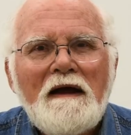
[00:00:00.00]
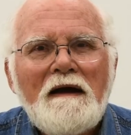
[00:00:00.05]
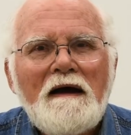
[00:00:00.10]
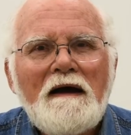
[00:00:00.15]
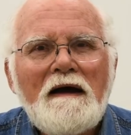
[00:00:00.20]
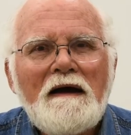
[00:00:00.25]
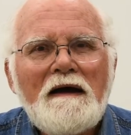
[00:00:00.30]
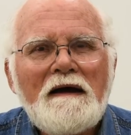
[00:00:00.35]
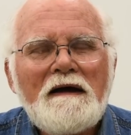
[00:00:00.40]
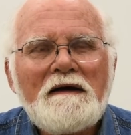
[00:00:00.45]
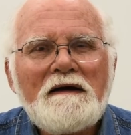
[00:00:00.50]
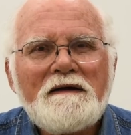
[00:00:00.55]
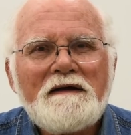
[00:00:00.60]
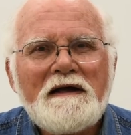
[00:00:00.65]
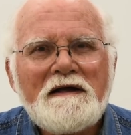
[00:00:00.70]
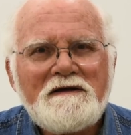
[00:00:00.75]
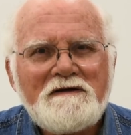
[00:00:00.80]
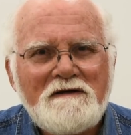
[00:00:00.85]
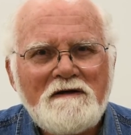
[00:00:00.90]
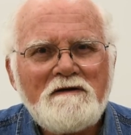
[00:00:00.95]
uh,
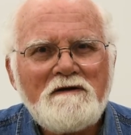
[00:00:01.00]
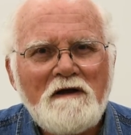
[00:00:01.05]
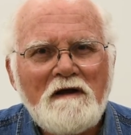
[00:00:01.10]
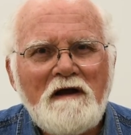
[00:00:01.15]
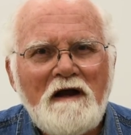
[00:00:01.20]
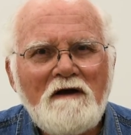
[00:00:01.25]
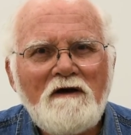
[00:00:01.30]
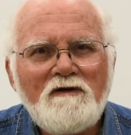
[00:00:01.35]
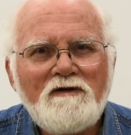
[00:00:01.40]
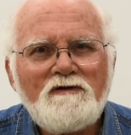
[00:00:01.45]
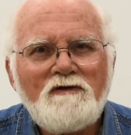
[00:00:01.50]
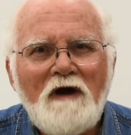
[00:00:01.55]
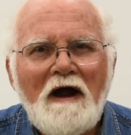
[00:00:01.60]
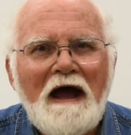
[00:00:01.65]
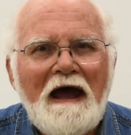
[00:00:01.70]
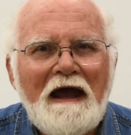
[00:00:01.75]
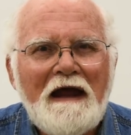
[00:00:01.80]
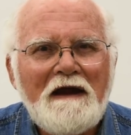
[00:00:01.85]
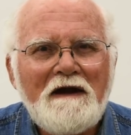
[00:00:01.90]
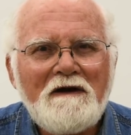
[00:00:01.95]
that's kiln
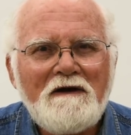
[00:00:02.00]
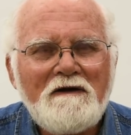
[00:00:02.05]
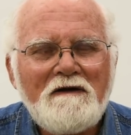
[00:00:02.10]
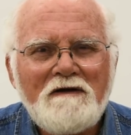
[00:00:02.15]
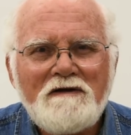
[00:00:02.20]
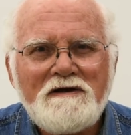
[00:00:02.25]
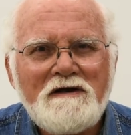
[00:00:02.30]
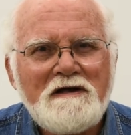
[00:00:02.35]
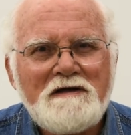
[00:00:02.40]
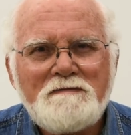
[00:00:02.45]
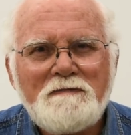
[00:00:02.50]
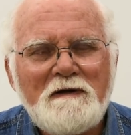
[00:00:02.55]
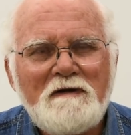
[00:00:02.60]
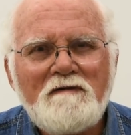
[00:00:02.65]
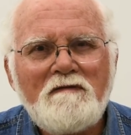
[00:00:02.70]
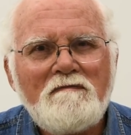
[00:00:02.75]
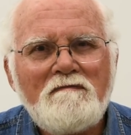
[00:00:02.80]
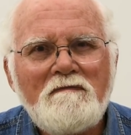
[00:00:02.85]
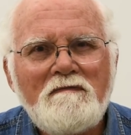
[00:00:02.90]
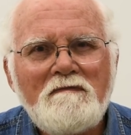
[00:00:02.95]
dried or has
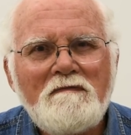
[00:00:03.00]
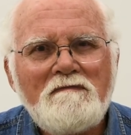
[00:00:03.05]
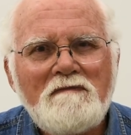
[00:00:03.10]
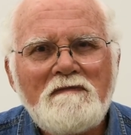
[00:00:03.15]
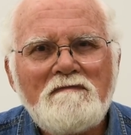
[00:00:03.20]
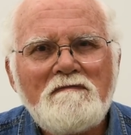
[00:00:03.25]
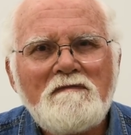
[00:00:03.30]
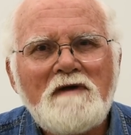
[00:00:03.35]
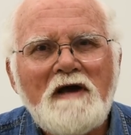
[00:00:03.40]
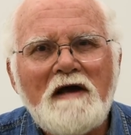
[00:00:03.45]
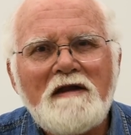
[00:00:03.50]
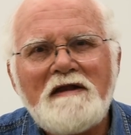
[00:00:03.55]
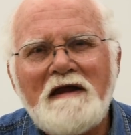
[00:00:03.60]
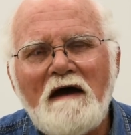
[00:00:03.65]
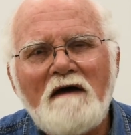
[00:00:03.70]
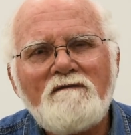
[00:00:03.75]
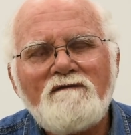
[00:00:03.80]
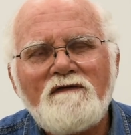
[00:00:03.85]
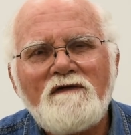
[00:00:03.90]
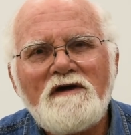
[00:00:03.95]
been cut
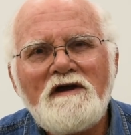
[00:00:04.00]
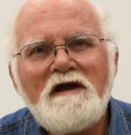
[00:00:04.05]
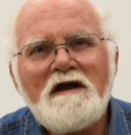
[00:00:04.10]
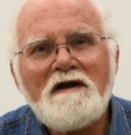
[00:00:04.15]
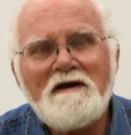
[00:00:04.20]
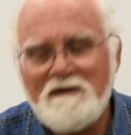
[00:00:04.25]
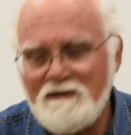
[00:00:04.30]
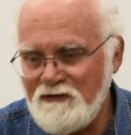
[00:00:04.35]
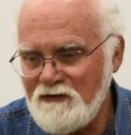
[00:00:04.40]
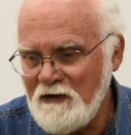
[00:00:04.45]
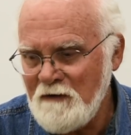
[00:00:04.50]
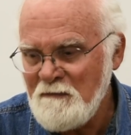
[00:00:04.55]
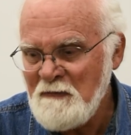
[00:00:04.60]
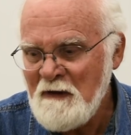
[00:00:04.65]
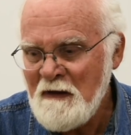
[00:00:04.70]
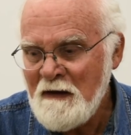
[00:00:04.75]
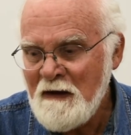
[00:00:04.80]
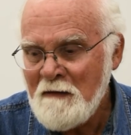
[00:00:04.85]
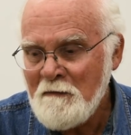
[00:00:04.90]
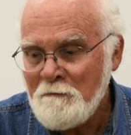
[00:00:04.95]
down for years.
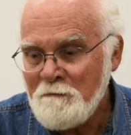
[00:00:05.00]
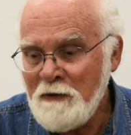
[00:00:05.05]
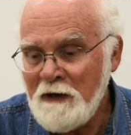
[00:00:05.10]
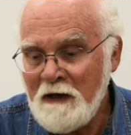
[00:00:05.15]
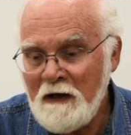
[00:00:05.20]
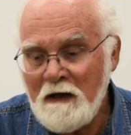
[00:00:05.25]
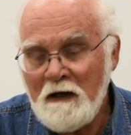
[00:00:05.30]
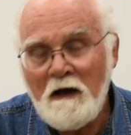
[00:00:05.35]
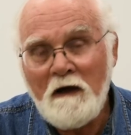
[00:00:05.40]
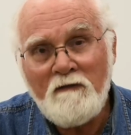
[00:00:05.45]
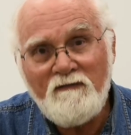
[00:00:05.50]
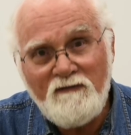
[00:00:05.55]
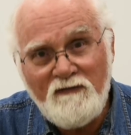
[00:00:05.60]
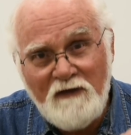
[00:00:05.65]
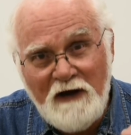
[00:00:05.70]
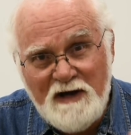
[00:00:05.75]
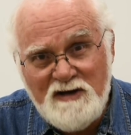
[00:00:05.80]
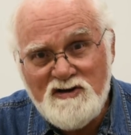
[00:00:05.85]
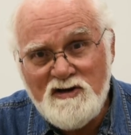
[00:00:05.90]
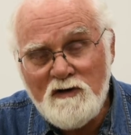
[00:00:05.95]
But a
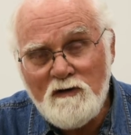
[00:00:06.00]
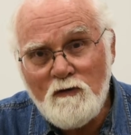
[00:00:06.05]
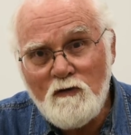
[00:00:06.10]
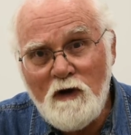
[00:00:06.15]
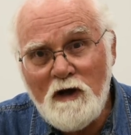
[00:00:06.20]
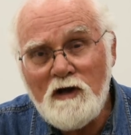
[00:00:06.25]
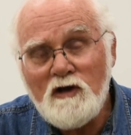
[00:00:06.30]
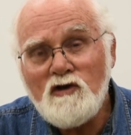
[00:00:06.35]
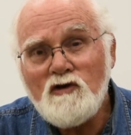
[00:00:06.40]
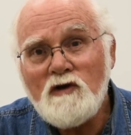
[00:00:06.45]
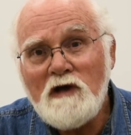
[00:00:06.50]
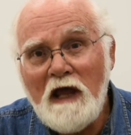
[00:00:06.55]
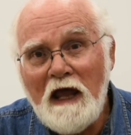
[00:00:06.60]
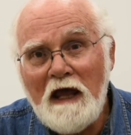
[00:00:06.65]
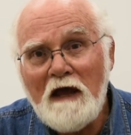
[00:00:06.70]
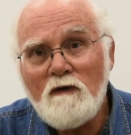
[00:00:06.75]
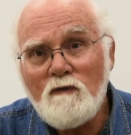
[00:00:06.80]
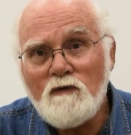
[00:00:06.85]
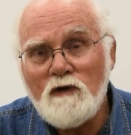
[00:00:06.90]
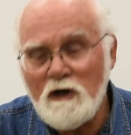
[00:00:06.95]
fresher one you
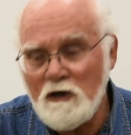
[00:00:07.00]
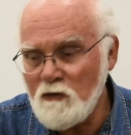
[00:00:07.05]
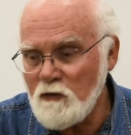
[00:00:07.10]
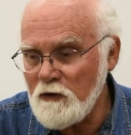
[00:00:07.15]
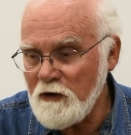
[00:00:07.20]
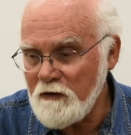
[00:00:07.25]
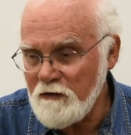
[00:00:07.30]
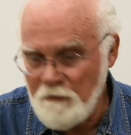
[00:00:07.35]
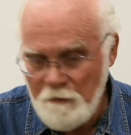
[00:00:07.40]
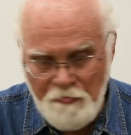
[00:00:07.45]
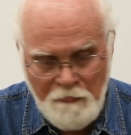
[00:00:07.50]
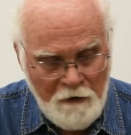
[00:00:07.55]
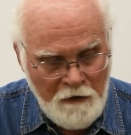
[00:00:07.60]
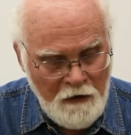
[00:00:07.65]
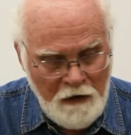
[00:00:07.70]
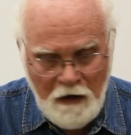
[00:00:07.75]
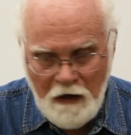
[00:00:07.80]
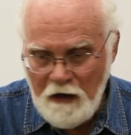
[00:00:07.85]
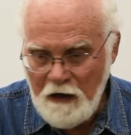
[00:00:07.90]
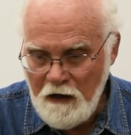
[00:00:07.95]
can work with.
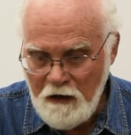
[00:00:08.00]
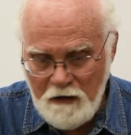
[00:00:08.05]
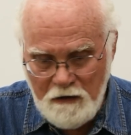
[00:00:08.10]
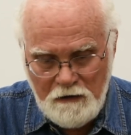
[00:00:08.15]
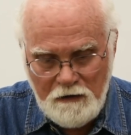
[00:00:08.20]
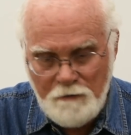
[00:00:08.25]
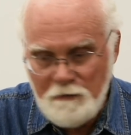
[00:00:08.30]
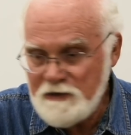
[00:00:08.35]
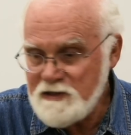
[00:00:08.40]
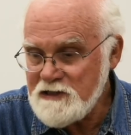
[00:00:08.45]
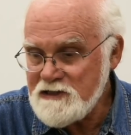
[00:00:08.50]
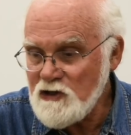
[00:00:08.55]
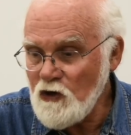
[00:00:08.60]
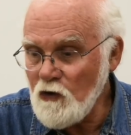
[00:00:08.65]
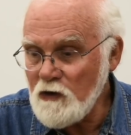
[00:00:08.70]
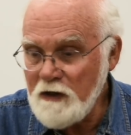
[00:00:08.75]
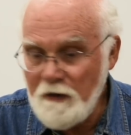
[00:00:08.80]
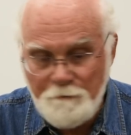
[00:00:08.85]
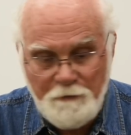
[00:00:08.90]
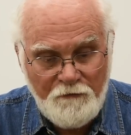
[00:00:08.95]
Uh, let me just
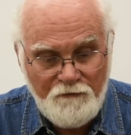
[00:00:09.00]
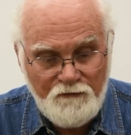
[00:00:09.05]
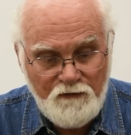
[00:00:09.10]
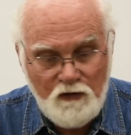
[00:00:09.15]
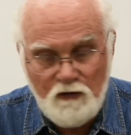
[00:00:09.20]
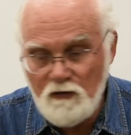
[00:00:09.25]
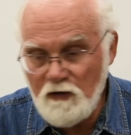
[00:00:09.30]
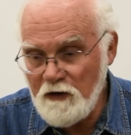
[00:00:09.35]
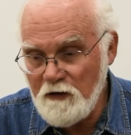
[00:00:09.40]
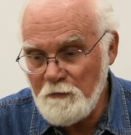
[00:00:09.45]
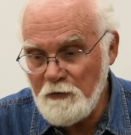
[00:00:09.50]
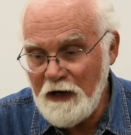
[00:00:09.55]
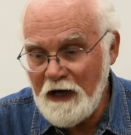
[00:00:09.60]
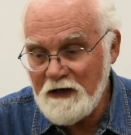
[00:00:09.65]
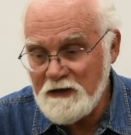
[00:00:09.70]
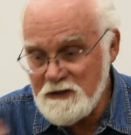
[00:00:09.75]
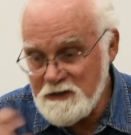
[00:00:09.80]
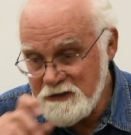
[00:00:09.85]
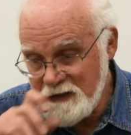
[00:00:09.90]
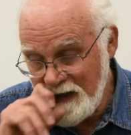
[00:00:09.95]
hold up a few of the
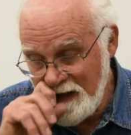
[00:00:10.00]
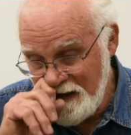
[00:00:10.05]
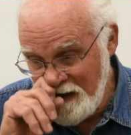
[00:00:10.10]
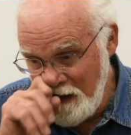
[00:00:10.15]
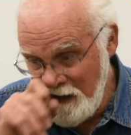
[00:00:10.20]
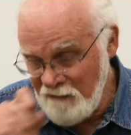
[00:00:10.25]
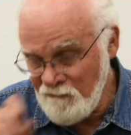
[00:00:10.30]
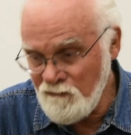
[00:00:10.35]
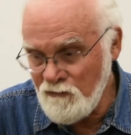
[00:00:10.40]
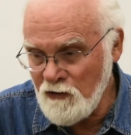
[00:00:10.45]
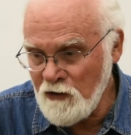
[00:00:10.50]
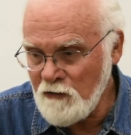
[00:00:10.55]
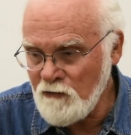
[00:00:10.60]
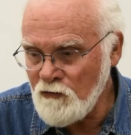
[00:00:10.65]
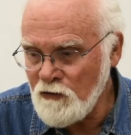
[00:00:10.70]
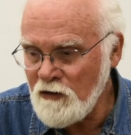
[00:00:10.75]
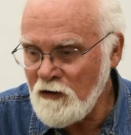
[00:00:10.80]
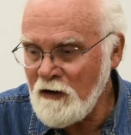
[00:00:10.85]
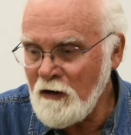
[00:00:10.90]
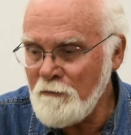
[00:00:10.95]
branches that I have
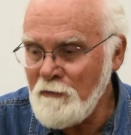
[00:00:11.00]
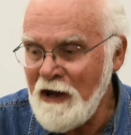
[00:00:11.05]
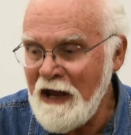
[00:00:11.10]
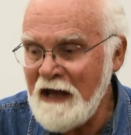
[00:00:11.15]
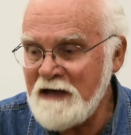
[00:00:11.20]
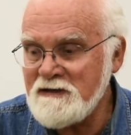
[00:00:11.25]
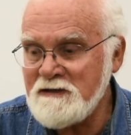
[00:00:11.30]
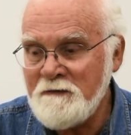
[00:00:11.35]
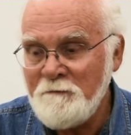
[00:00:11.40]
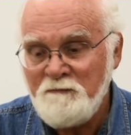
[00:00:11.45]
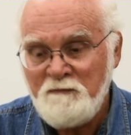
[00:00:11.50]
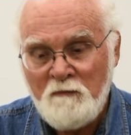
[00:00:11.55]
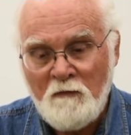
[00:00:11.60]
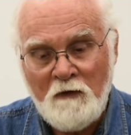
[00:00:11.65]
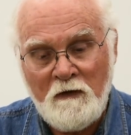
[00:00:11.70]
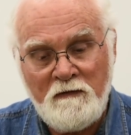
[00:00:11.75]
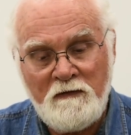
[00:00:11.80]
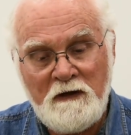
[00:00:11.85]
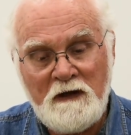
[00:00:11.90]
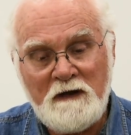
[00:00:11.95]
worked with in the past.
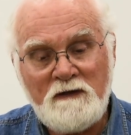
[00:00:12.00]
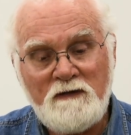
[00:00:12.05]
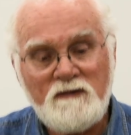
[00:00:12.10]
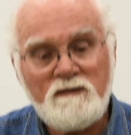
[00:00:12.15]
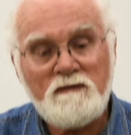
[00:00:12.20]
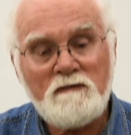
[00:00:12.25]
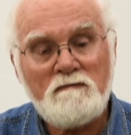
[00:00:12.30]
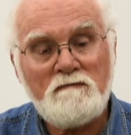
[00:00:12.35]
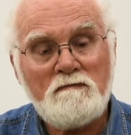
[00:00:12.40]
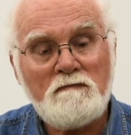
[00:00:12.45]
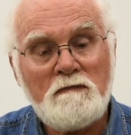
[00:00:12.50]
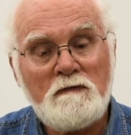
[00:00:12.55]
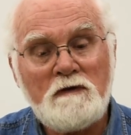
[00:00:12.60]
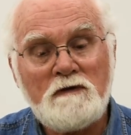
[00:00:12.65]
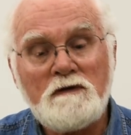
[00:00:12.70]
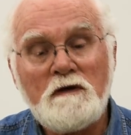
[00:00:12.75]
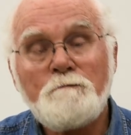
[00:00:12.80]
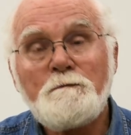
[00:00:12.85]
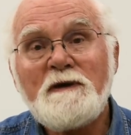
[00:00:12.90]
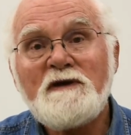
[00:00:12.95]
This
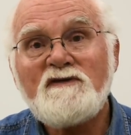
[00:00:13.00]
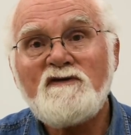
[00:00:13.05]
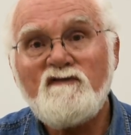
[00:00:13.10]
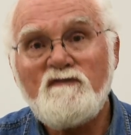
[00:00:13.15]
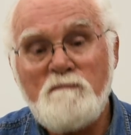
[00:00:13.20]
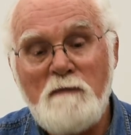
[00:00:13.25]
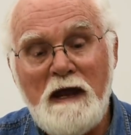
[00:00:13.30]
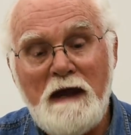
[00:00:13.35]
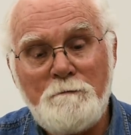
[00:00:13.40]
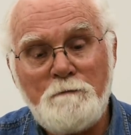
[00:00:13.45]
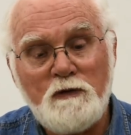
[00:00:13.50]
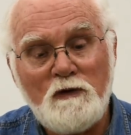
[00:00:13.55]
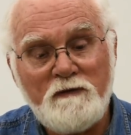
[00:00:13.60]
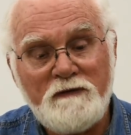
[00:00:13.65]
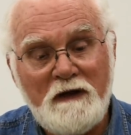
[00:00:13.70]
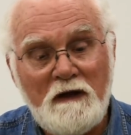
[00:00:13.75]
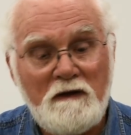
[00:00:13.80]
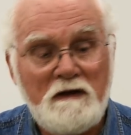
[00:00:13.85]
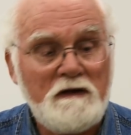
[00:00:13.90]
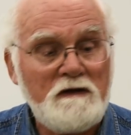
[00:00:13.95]
is a piece of maple.
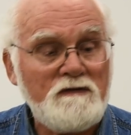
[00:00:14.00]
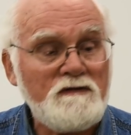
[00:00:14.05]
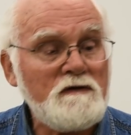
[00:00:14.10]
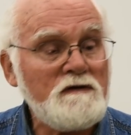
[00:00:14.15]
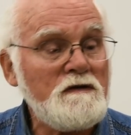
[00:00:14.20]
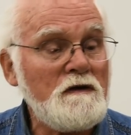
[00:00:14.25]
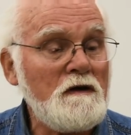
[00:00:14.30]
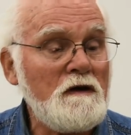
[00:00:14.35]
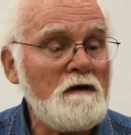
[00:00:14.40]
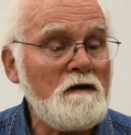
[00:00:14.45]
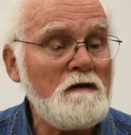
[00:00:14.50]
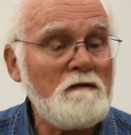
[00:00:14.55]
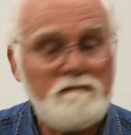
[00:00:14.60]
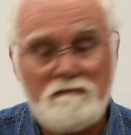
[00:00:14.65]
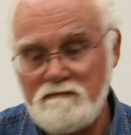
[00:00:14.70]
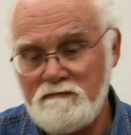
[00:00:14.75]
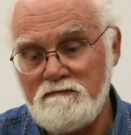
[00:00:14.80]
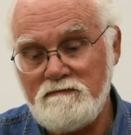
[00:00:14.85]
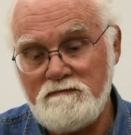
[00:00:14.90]
Now this is a